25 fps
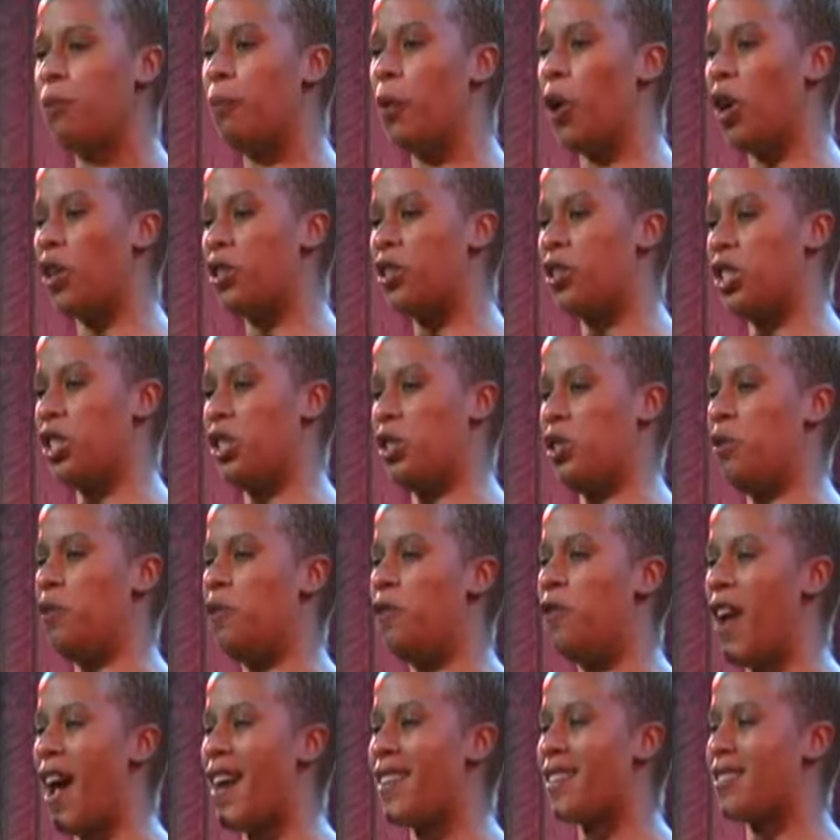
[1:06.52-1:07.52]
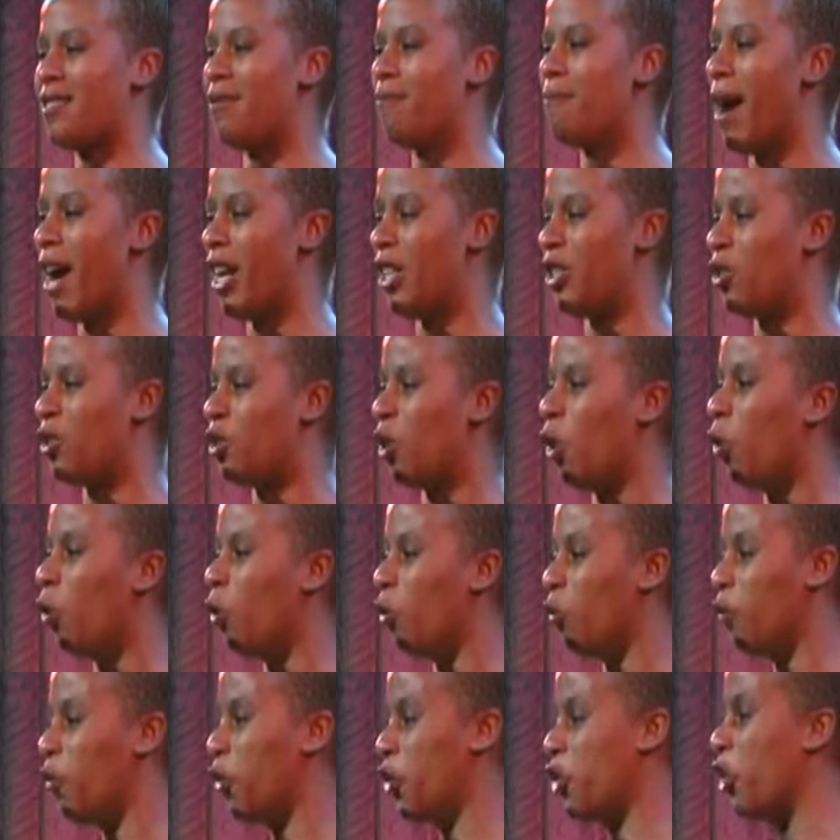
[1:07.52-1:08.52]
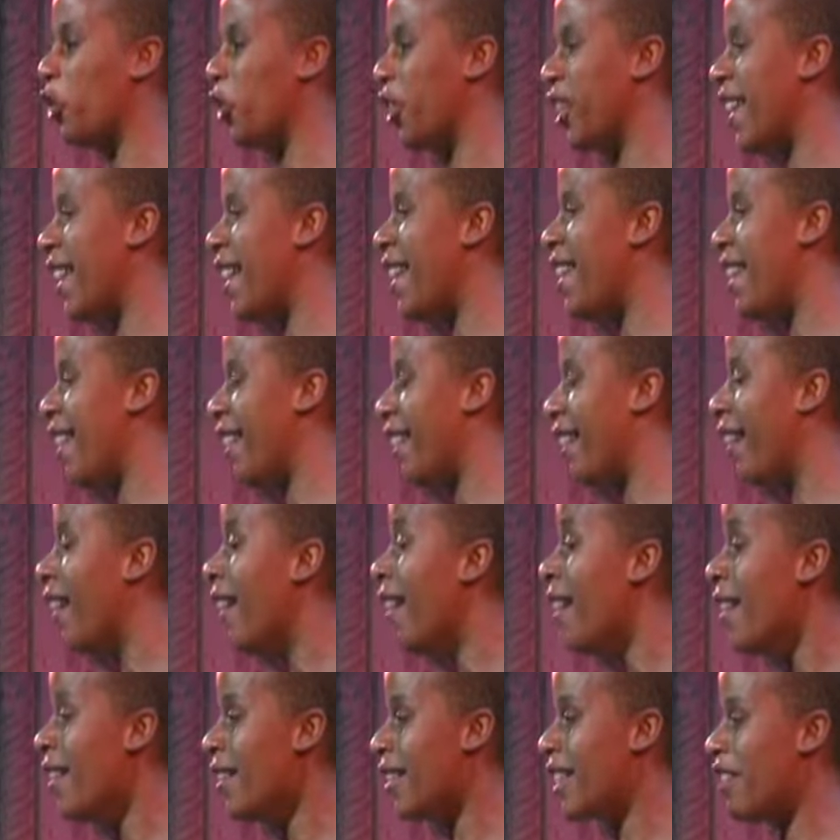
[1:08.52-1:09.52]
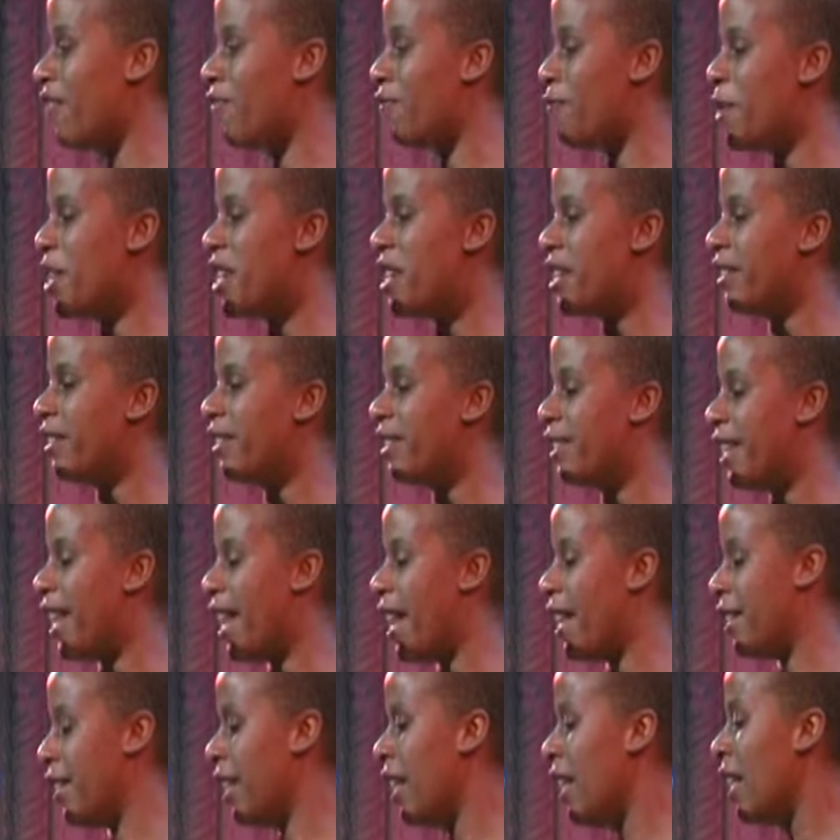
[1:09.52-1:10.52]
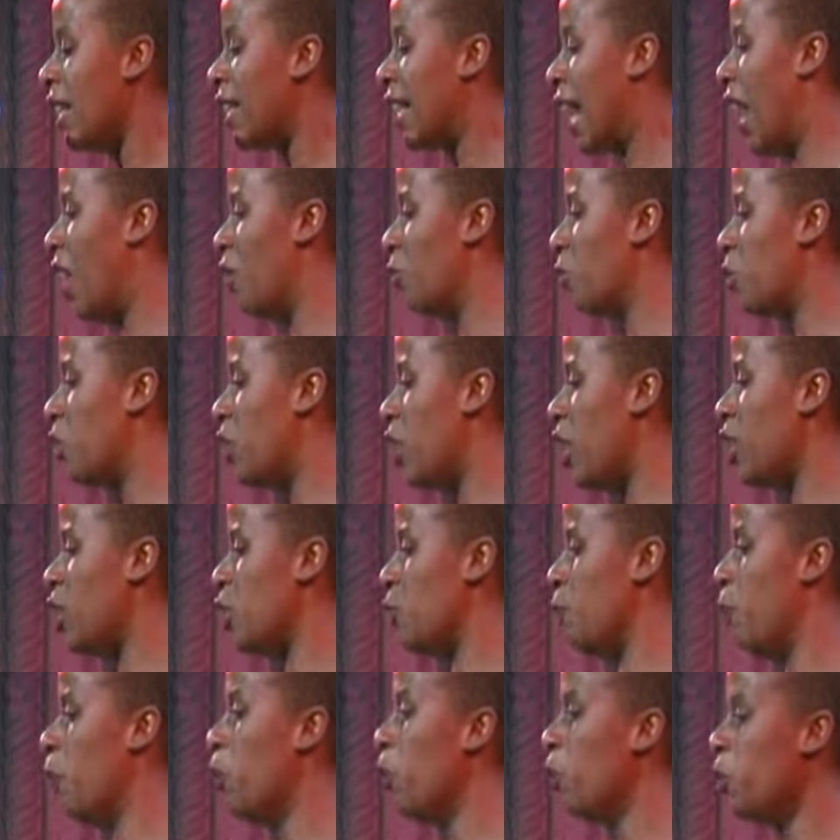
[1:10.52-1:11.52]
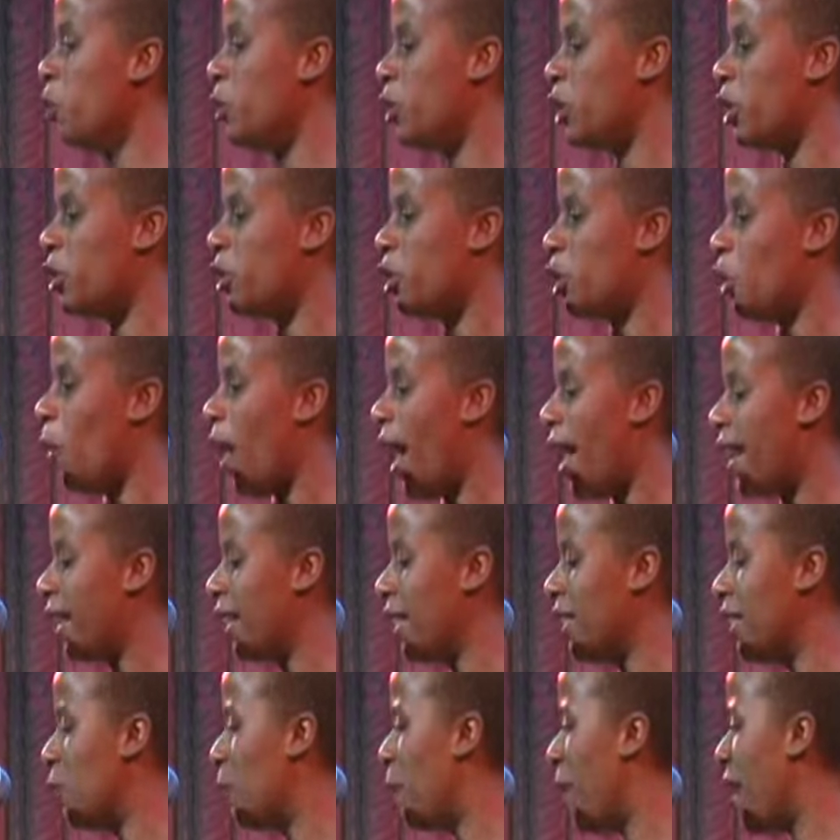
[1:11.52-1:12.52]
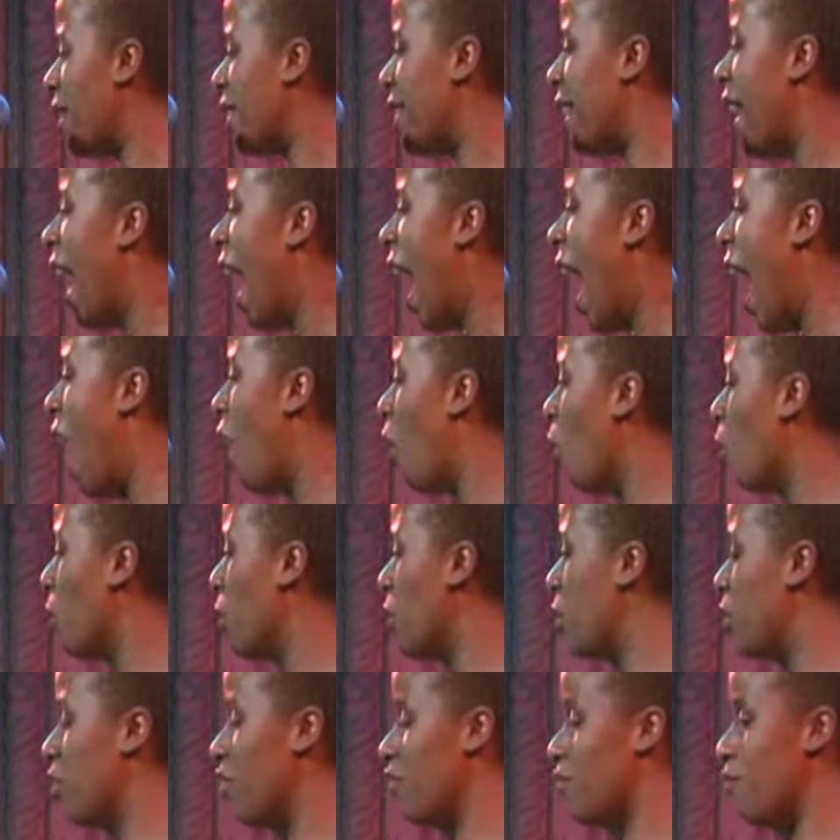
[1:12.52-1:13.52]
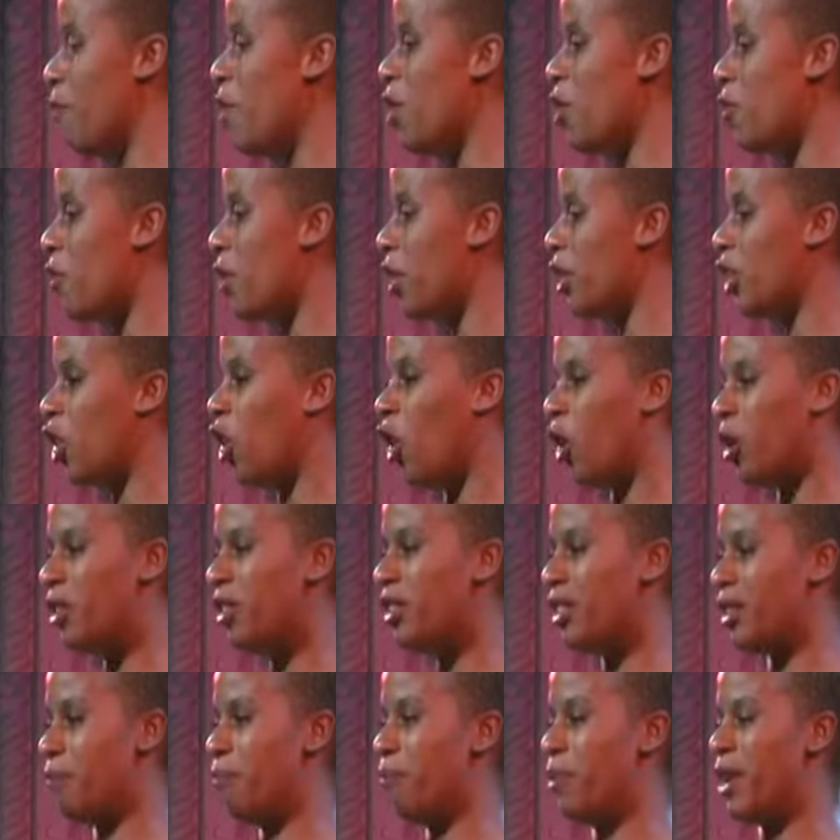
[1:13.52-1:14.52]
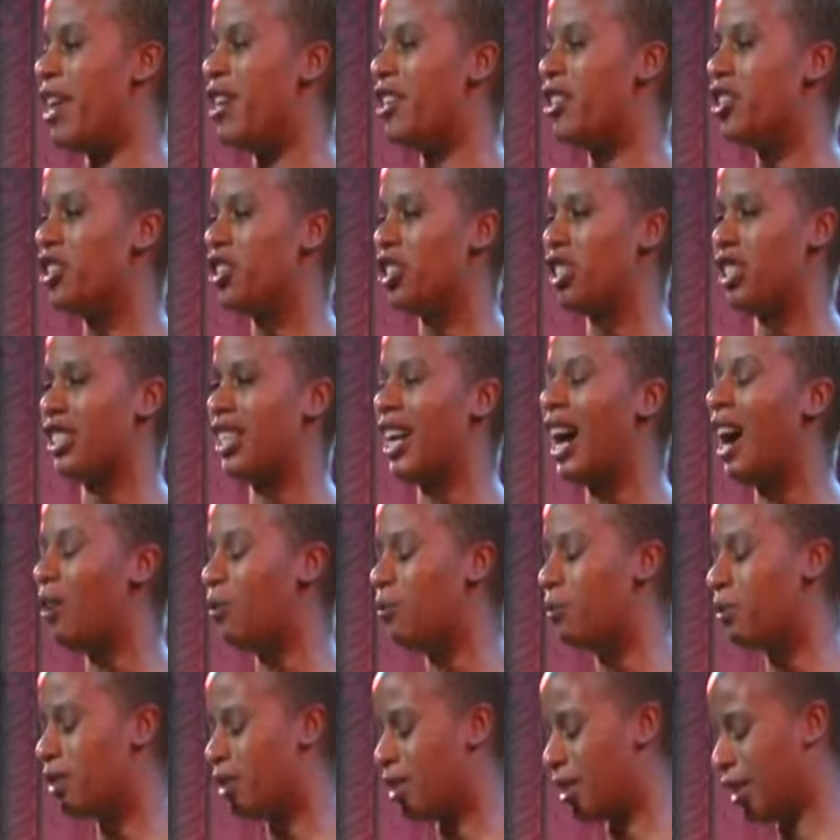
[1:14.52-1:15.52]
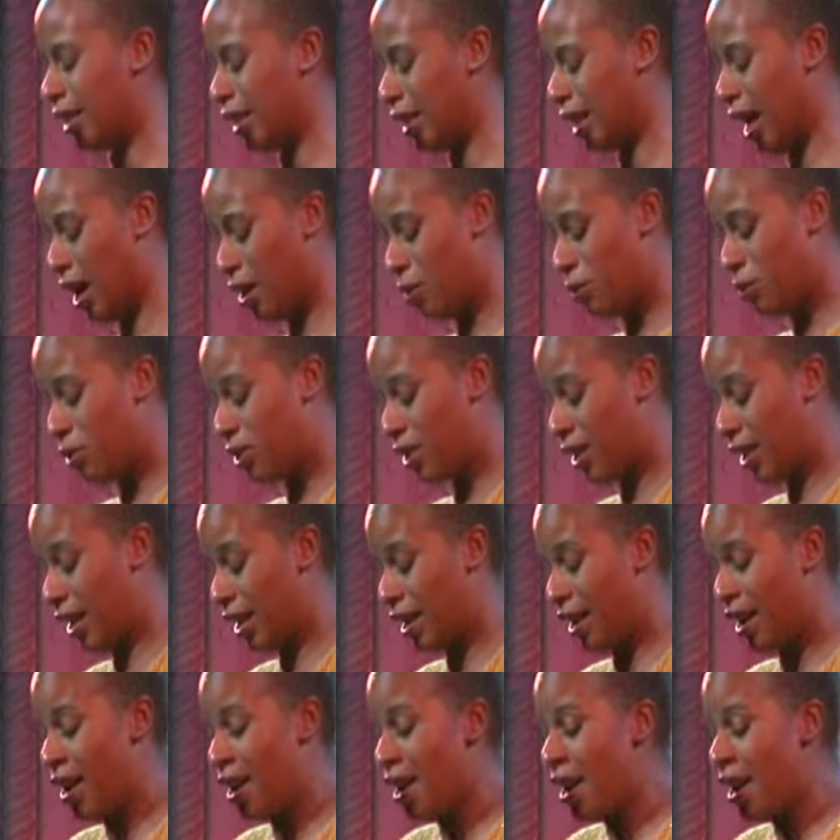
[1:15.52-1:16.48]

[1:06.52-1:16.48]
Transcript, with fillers: boxes to fatten my soul for your killing. Give me instead countless bruises so I can spend hours of mirrored contemplation, counting, counting, and